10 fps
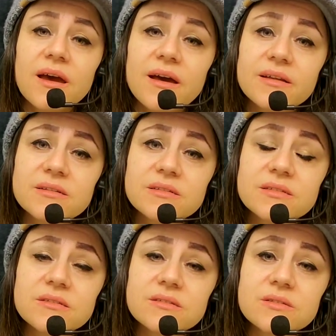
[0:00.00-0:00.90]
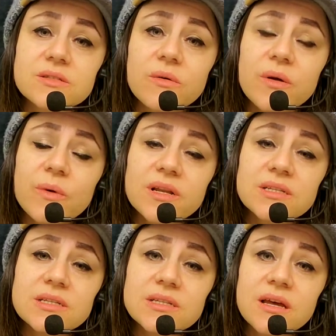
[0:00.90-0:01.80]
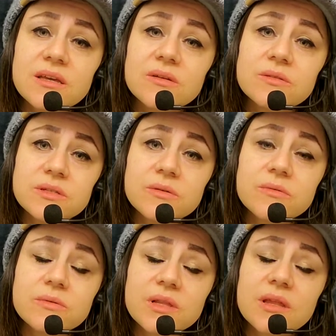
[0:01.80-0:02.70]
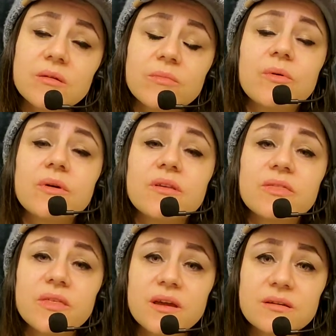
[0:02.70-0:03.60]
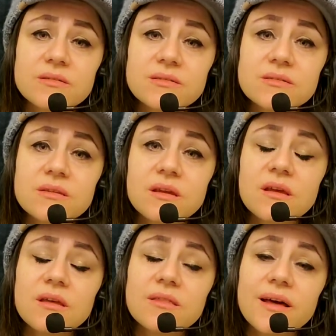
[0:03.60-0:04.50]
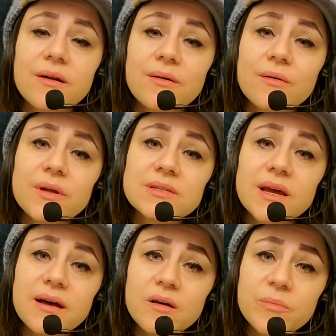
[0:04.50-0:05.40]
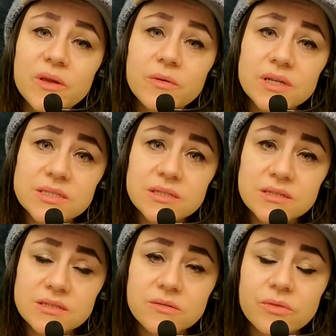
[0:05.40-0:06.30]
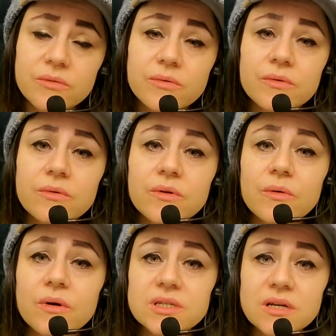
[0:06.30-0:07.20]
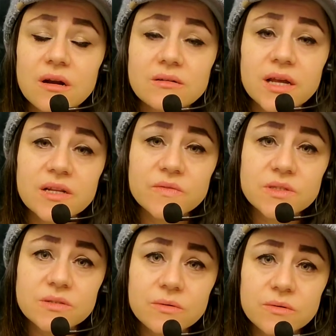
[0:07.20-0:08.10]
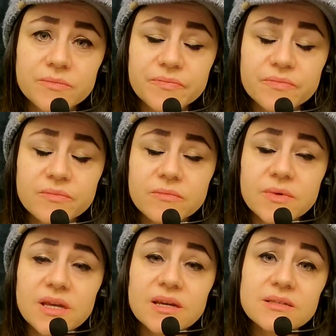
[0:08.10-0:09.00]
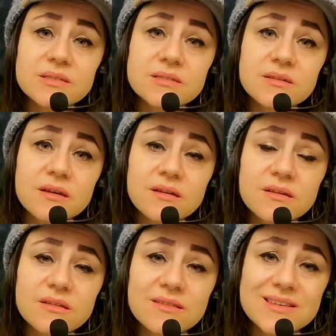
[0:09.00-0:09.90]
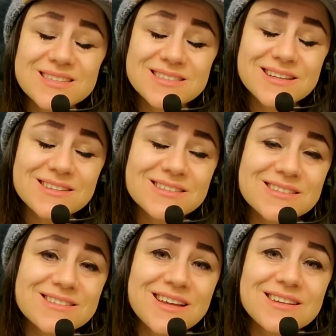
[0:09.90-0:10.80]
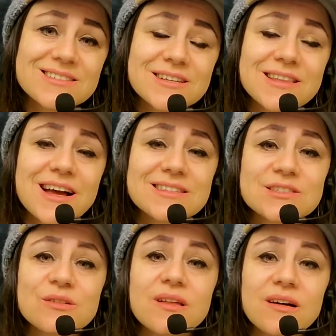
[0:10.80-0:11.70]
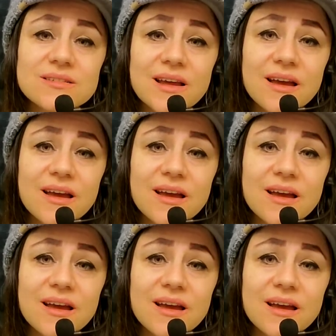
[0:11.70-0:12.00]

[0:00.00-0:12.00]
And so I wanted to tell you two really important things that are going to help you and assist you through your Dark Night of the Soul, because this does tend to last a long